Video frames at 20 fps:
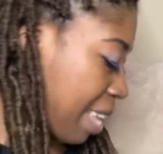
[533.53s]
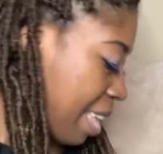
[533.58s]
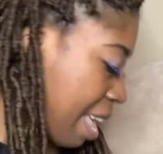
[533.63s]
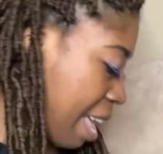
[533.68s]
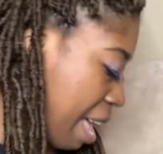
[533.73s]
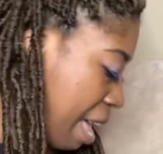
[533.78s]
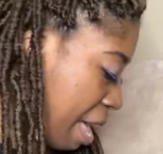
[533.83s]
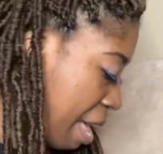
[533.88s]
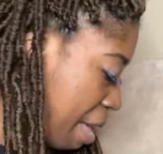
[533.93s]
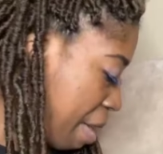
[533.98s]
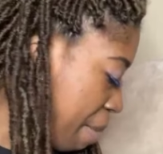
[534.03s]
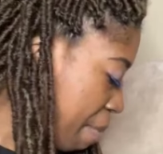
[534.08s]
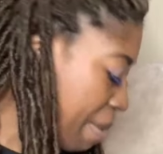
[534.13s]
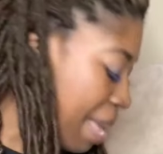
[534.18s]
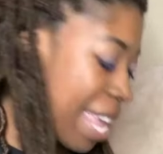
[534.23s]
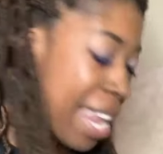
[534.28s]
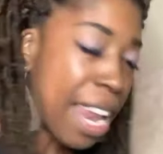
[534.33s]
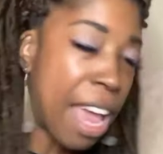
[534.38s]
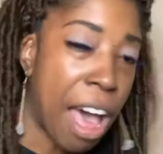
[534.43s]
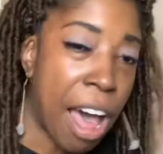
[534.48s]

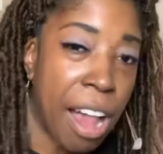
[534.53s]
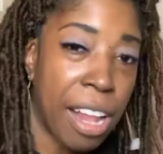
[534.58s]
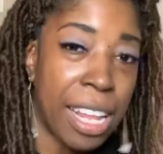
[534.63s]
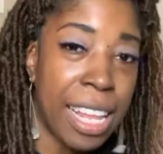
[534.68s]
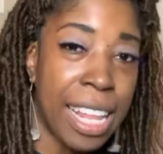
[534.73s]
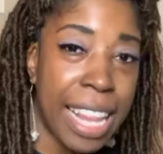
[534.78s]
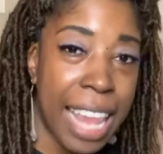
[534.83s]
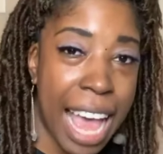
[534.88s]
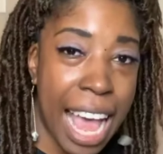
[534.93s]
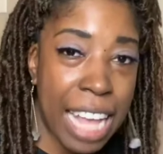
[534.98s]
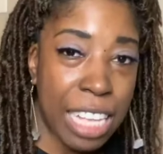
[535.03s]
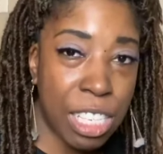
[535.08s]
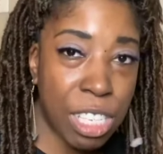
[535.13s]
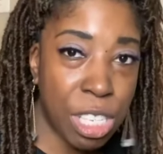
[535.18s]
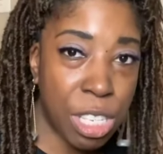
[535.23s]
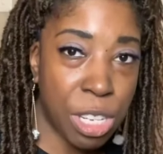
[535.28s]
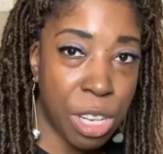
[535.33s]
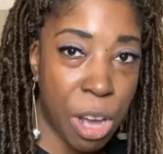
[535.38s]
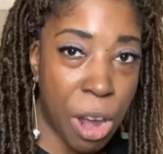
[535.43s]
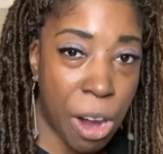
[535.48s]
And all of that
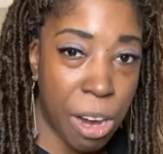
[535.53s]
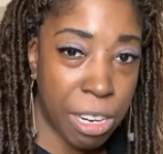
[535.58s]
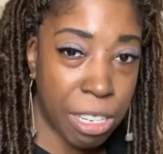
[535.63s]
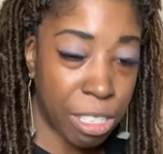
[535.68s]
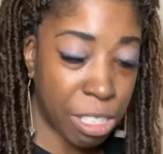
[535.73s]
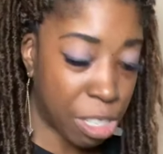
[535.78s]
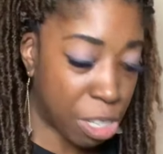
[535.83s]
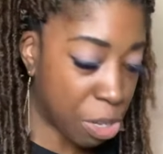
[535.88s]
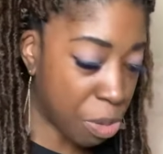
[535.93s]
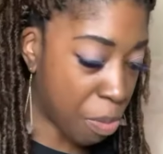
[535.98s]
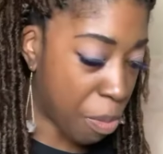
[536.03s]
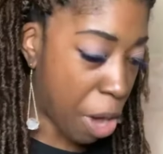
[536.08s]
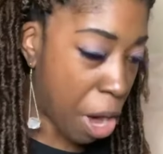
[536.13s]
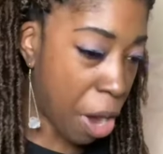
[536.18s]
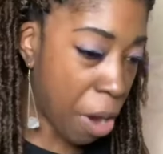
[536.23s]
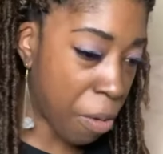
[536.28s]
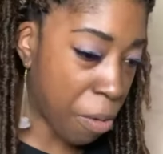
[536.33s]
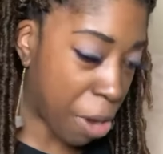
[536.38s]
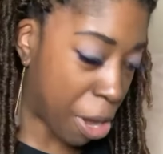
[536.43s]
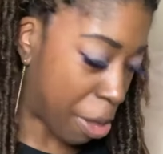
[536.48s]
starts
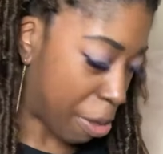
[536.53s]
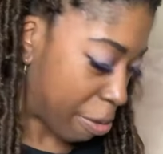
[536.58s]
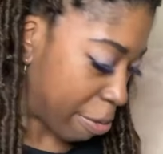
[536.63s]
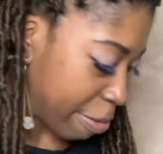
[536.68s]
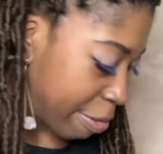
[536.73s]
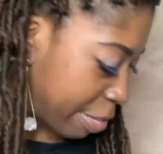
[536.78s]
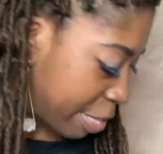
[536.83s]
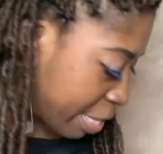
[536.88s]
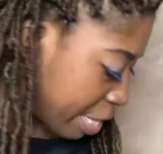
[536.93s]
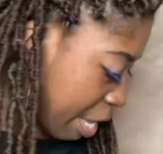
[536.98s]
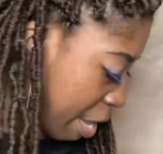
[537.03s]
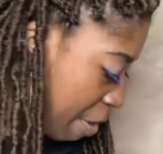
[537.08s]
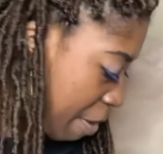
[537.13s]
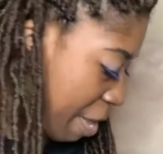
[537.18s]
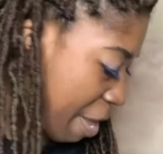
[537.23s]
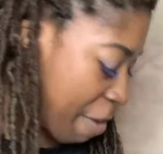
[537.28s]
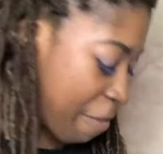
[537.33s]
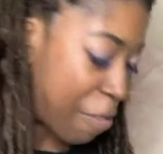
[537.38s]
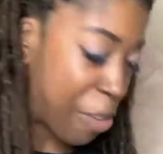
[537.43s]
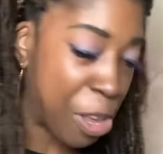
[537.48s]
tomorrow. So
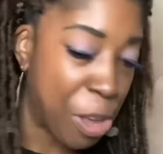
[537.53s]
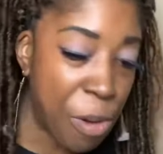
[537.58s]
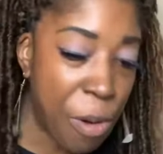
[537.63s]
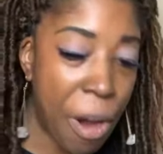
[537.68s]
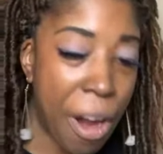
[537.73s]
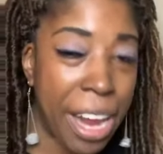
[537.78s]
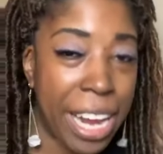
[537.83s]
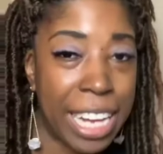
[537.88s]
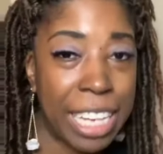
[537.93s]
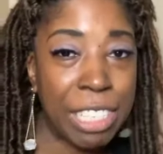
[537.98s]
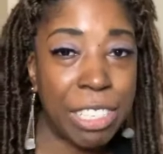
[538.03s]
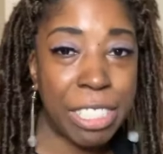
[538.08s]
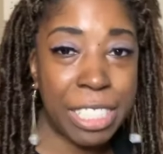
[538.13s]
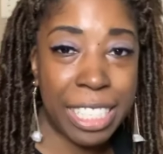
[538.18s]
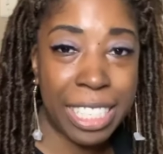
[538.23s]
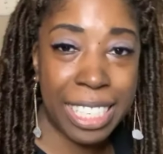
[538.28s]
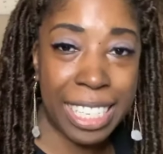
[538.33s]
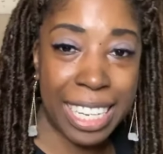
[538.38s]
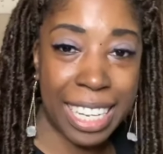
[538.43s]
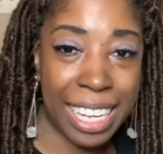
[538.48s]
if you are
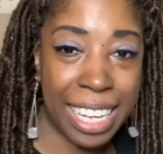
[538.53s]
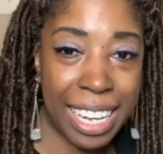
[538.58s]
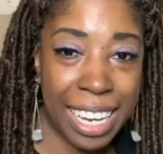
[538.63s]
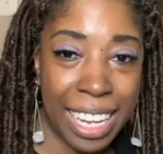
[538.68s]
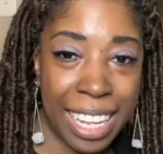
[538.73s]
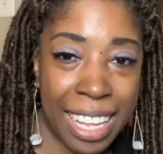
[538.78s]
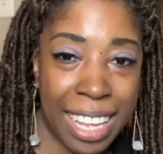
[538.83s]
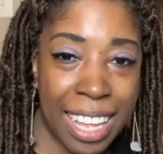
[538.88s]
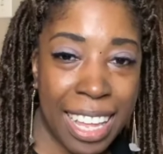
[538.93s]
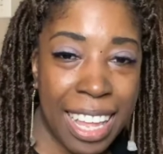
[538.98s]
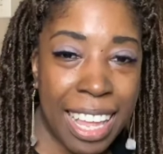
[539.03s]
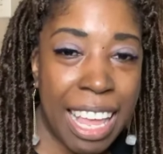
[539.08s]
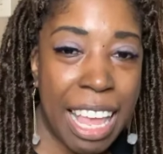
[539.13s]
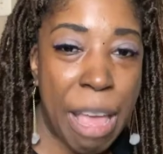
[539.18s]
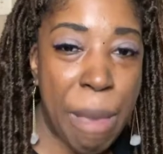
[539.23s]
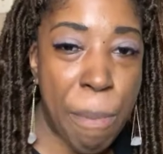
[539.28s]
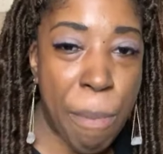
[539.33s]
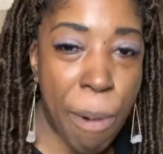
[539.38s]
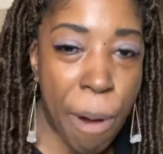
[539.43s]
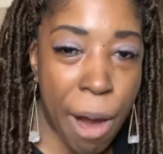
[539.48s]
interested
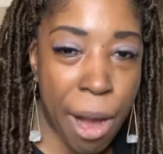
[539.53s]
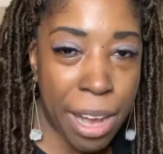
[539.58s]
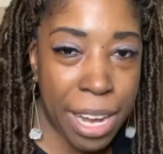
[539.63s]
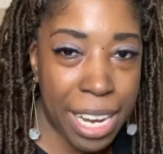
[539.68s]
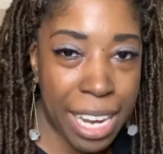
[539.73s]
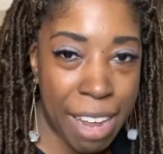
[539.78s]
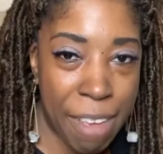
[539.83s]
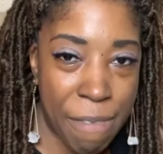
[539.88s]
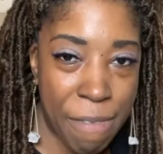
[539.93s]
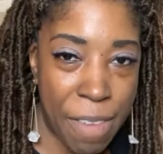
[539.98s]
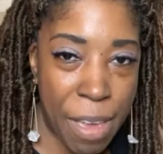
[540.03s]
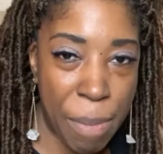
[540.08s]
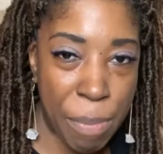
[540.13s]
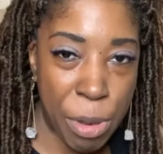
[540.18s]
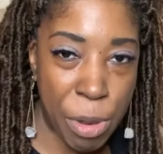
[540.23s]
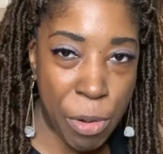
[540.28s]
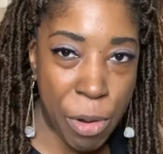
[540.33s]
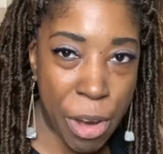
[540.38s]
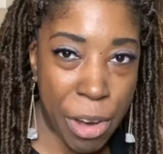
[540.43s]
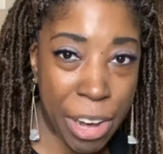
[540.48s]
in partying in
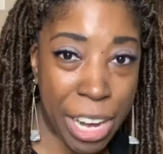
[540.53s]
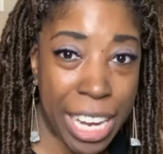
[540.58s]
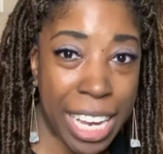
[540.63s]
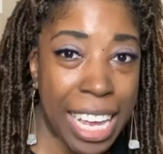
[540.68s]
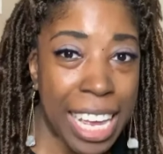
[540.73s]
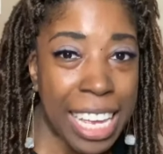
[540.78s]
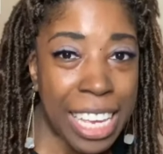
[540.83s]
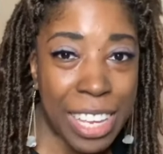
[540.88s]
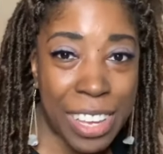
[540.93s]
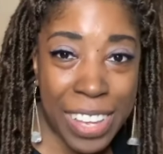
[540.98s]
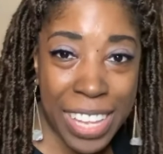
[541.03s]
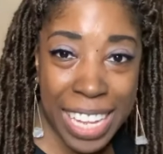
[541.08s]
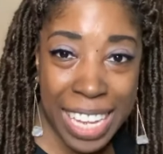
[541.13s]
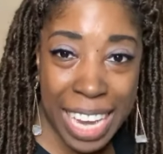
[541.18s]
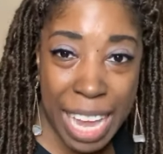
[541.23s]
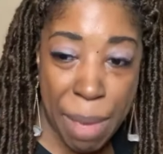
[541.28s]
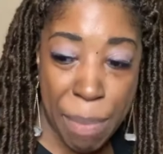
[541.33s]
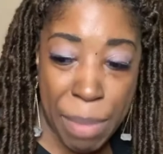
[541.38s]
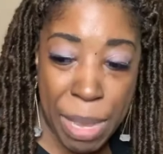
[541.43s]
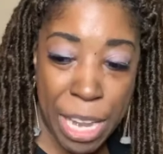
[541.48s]
February, you can
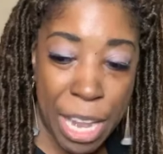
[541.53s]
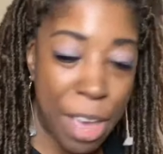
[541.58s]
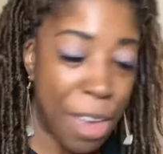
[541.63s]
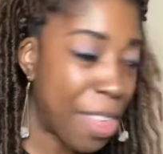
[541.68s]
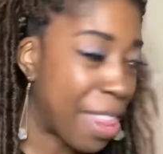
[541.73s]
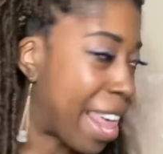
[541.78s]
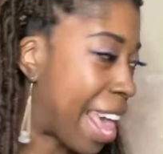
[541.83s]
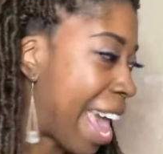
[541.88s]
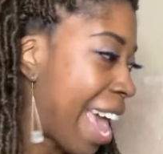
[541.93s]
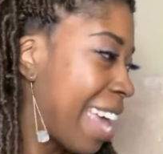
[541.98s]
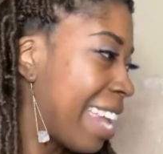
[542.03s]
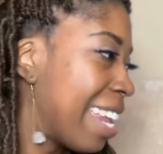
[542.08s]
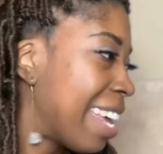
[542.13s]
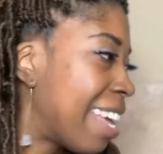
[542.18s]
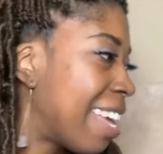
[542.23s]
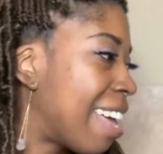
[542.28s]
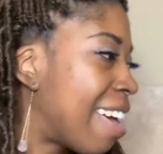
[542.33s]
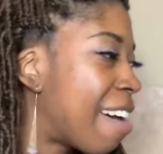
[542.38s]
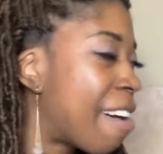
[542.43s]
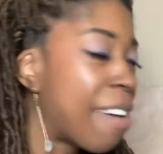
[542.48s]
let me know that.
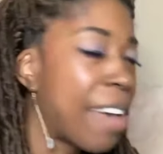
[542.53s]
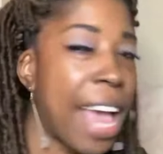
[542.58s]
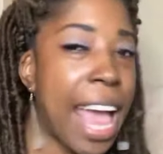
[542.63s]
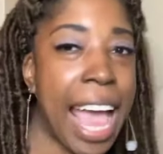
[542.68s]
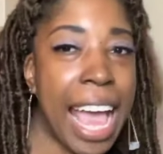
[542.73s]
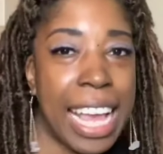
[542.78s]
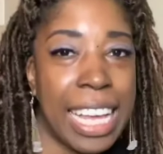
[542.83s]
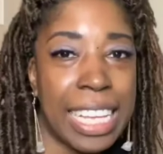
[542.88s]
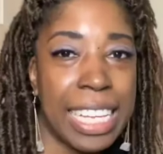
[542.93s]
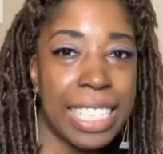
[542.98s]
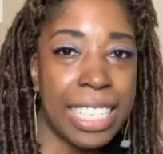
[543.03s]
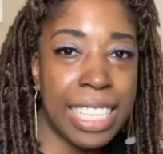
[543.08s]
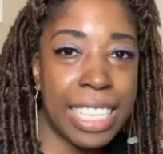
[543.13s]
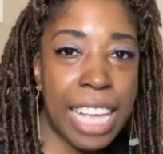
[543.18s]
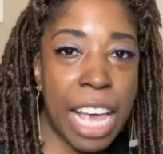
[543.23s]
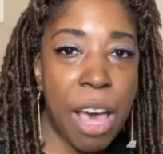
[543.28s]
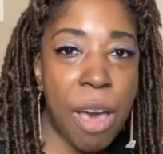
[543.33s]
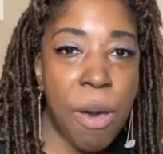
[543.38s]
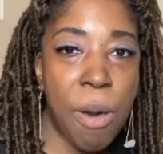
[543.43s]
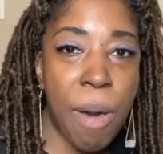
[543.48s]
Okay,
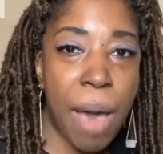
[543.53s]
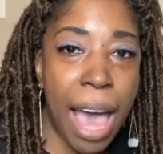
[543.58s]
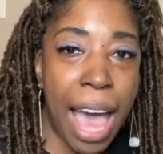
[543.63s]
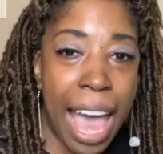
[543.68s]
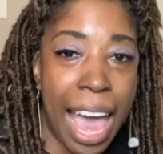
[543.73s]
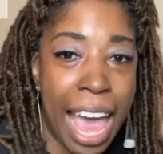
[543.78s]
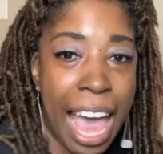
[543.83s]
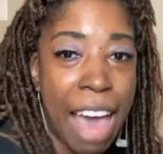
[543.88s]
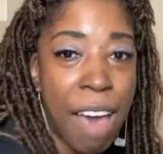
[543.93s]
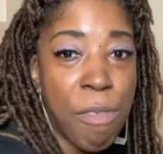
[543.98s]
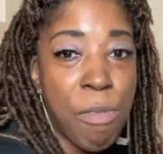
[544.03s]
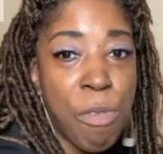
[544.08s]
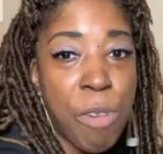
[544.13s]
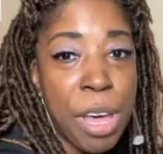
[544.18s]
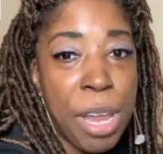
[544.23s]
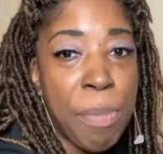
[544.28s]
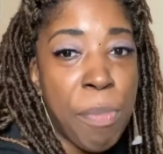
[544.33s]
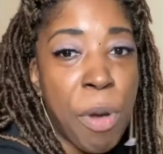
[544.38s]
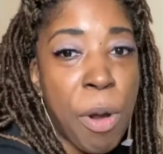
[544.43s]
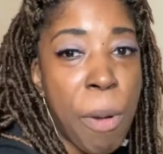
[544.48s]
so I have one more